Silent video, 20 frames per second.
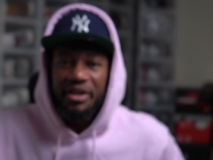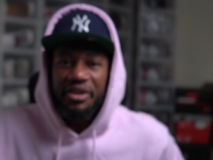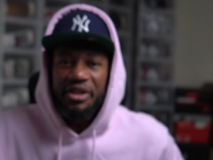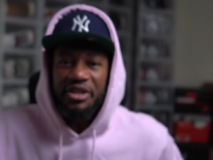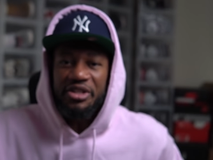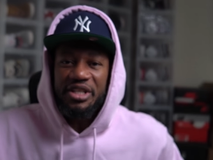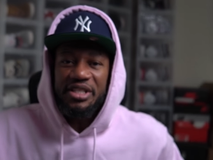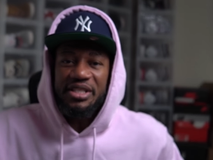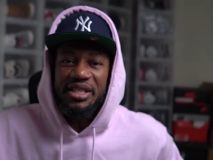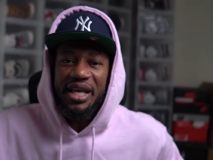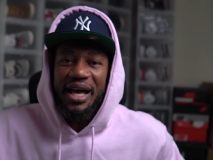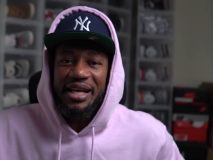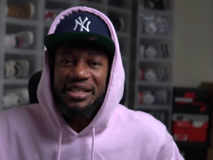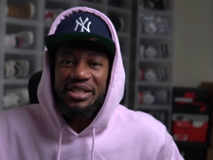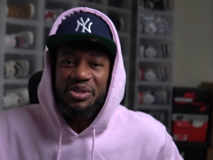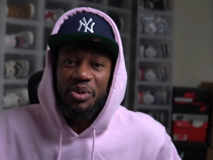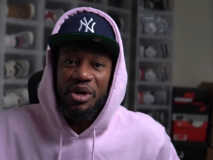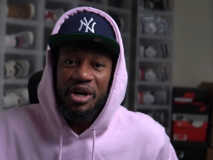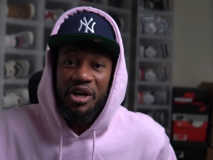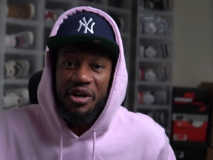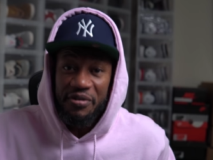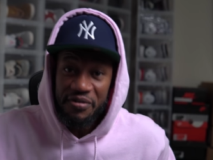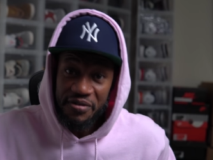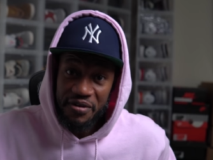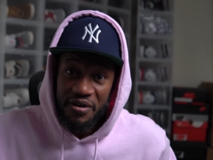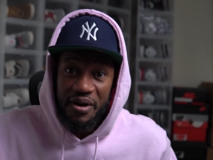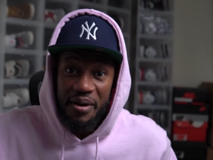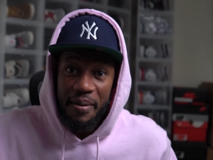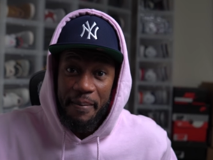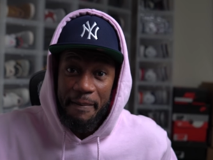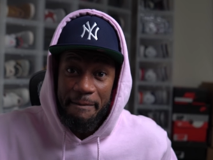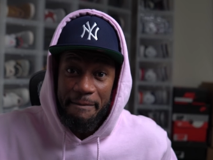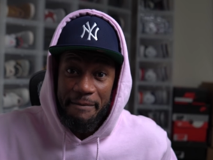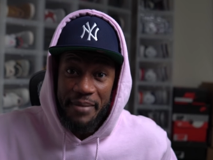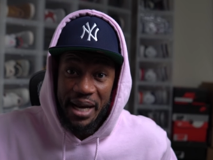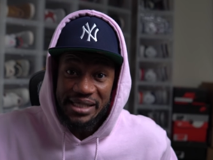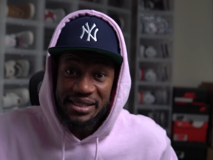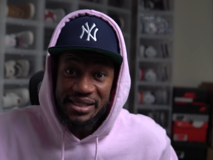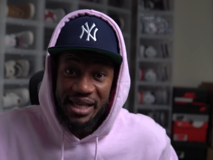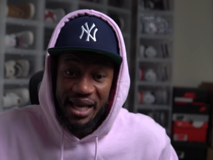These are size 12,
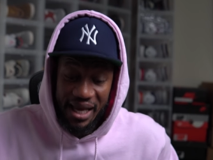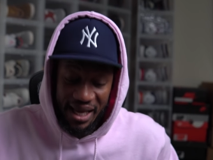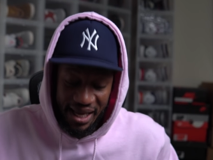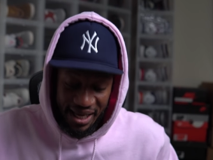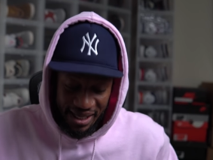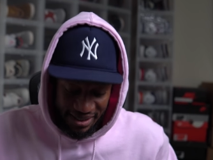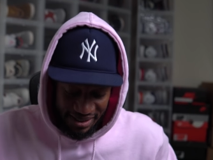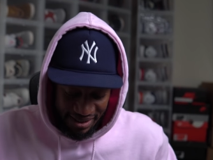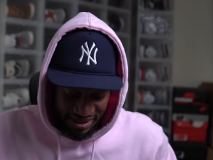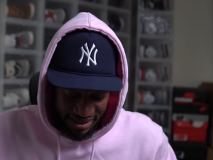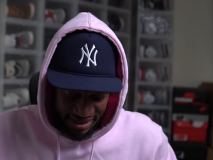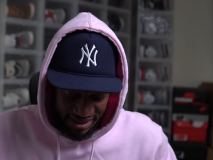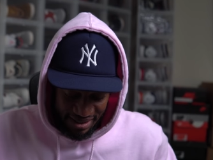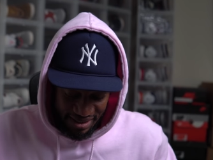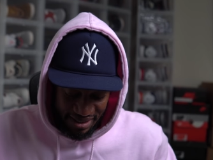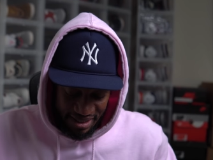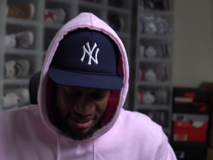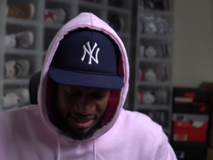my size.